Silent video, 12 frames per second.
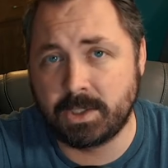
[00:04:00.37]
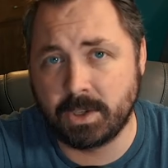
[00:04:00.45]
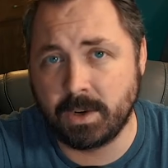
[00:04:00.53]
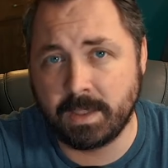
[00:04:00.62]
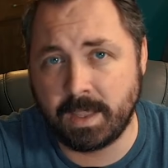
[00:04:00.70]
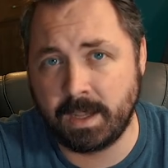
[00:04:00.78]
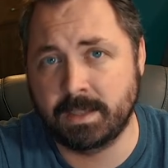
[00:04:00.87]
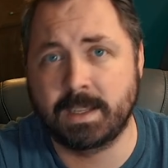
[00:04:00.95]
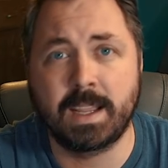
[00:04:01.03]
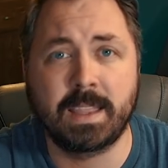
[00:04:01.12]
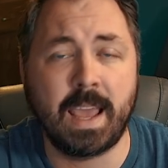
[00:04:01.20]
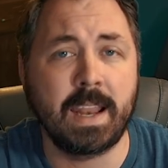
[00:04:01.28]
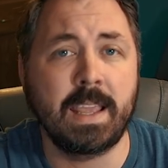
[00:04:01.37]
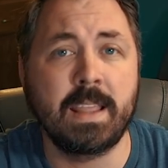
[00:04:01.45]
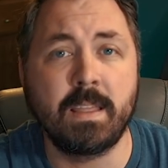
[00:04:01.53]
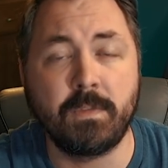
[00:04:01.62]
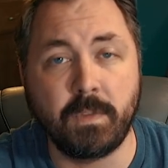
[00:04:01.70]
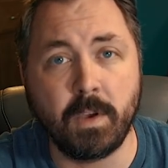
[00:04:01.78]
certain things like that
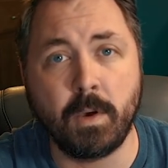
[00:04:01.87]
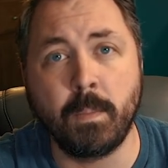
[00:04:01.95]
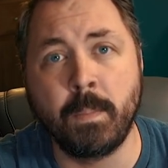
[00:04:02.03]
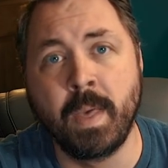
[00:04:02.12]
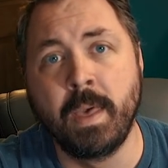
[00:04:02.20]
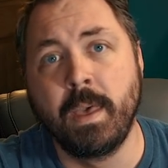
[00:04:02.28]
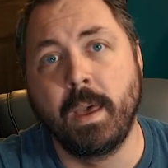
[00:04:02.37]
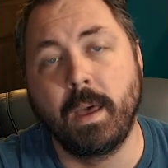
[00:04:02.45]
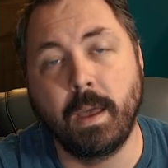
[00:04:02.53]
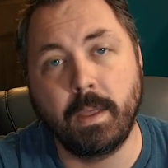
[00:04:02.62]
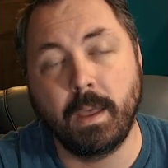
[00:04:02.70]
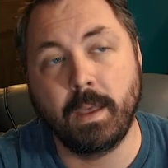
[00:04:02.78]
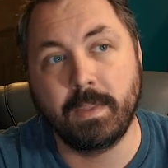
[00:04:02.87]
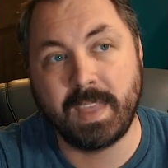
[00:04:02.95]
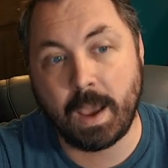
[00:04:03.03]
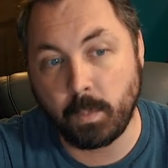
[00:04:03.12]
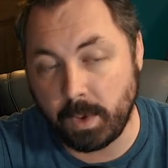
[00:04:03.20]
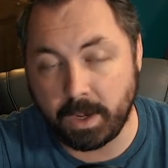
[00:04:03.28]
in the film
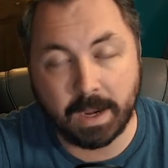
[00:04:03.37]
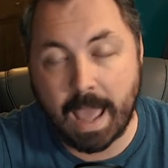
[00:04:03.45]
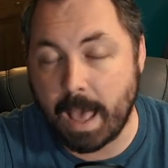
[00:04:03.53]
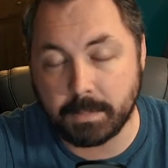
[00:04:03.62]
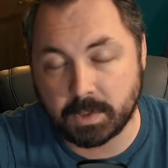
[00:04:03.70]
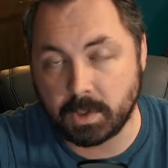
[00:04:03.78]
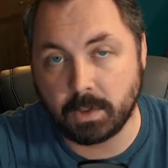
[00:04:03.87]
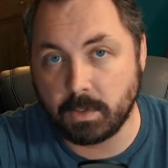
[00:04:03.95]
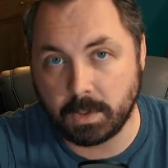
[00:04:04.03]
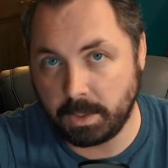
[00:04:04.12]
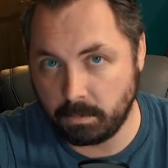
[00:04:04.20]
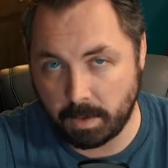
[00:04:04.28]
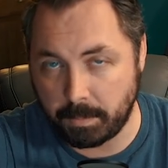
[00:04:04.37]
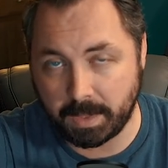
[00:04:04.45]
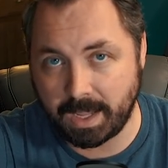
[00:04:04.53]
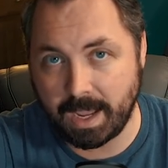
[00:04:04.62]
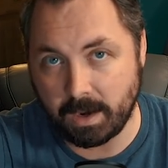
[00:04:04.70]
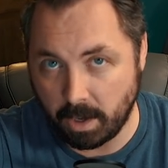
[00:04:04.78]
that we could absolutely
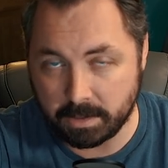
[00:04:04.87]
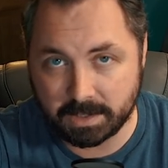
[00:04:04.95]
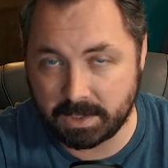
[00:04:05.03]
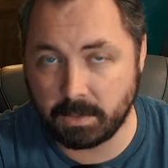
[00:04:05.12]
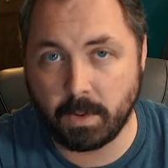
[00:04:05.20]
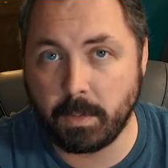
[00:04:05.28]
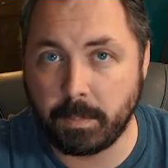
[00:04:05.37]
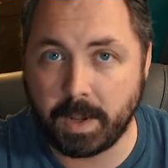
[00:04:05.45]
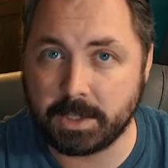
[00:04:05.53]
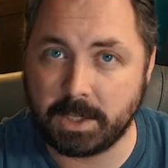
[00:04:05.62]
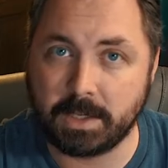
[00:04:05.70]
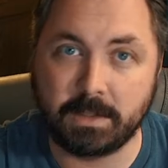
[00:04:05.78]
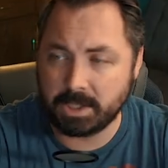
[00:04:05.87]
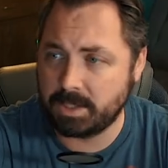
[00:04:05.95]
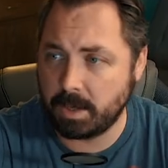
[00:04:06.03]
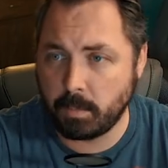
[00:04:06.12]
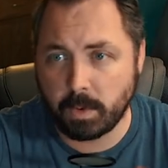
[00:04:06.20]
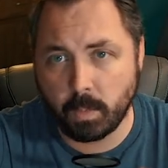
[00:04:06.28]
replicate on zero budget. Just
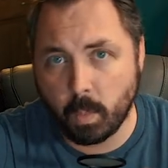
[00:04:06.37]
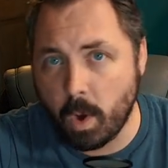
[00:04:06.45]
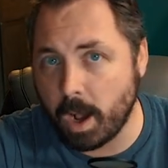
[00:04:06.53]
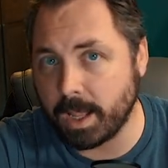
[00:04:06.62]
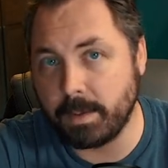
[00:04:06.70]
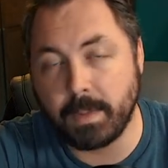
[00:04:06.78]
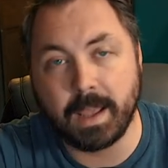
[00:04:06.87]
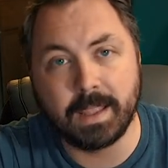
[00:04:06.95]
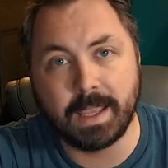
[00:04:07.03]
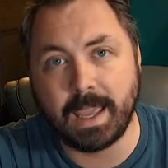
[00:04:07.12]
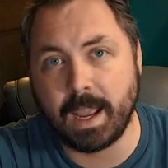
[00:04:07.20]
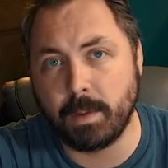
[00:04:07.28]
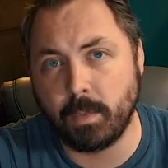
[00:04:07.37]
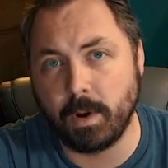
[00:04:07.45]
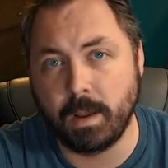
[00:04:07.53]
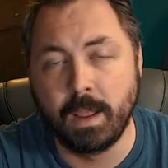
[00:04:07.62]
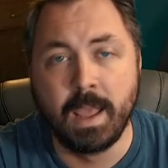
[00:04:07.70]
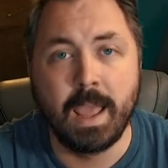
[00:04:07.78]
someone walking by the
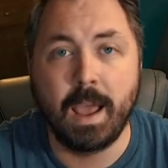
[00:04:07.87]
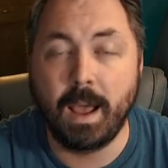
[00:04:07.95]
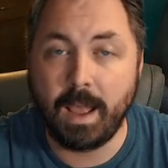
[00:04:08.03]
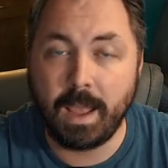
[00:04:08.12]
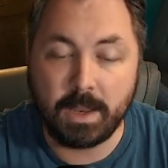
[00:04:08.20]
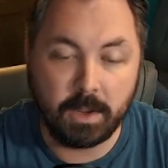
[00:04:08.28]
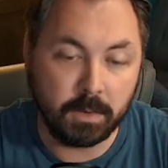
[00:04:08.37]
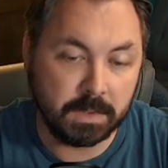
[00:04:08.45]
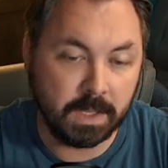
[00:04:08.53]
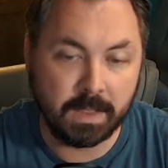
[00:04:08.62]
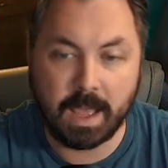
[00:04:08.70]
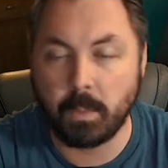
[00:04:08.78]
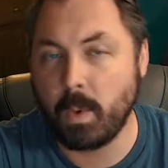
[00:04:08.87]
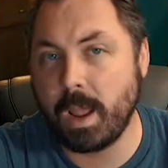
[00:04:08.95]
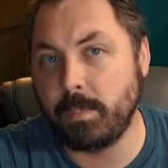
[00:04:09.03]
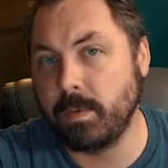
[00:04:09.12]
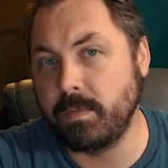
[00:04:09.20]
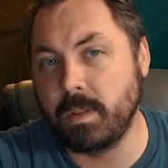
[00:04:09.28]
camera and using that
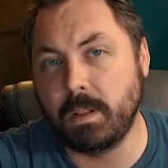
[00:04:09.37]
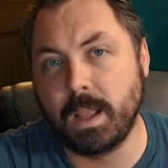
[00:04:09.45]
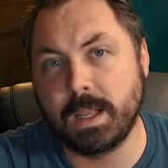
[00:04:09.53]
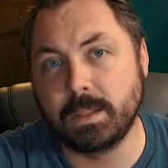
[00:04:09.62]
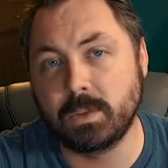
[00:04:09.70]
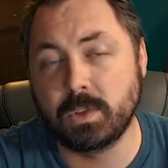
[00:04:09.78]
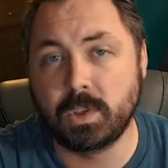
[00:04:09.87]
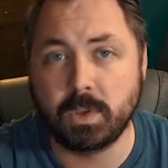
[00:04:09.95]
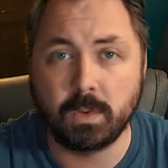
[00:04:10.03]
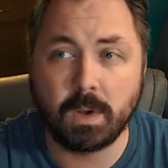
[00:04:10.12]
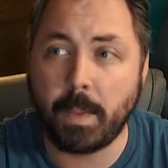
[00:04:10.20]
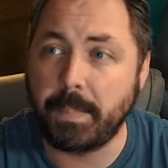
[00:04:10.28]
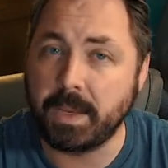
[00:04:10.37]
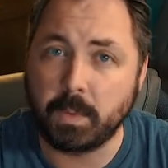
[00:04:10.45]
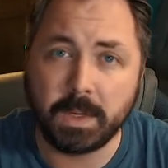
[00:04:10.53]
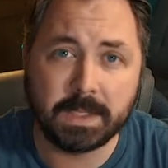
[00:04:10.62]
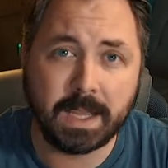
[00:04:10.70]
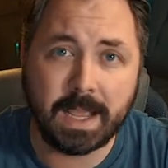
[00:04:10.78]
wipe of the lens to cut
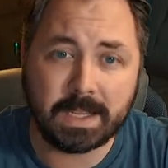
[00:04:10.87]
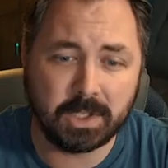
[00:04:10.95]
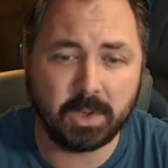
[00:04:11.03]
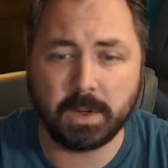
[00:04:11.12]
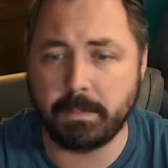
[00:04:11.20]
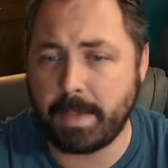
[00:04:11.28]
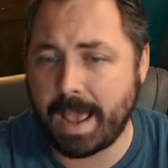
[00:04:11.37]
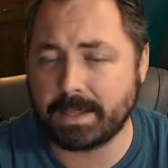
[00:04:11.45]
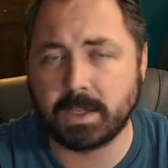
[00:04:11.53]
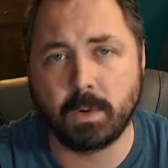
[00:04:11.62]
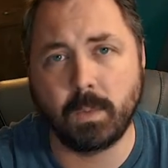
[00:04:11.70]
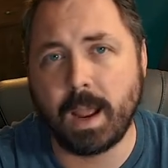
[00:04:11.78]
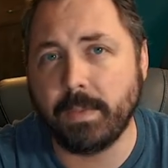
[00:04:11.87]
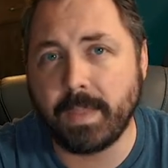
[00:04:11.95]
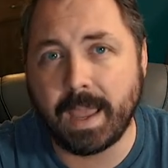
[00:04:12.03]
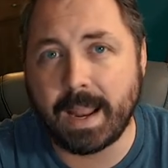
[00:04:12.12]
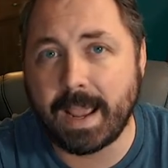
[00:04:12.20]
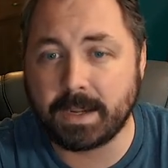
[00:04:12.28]
between takes. You could mask around
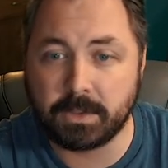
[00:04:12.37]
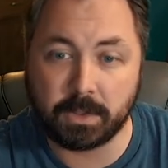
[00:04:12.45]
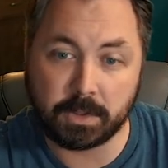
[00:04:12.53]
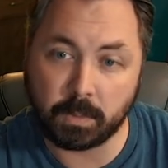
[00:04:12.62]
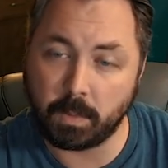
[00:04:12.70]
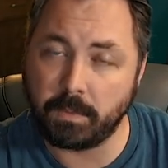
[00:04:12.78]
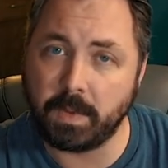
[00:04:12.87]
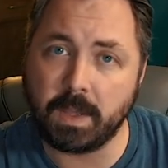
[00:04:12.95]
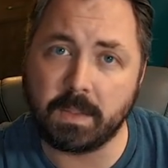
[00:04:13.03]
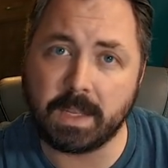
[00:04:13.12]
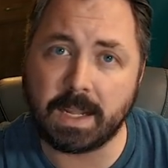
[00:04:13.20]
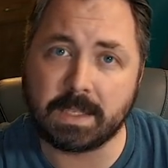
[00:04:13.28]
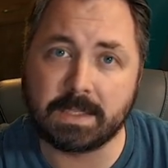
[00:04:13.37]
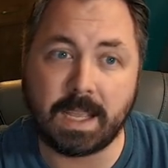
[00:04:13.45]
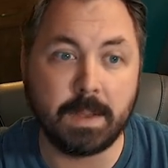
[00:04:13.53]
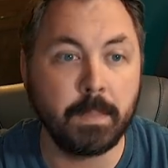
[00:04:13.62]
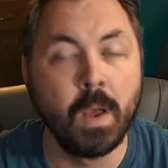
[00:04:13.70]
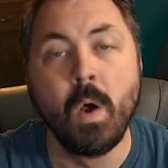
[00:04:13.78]
that actor to reveal the next
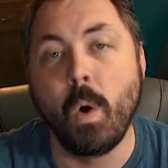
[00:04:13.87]
tape,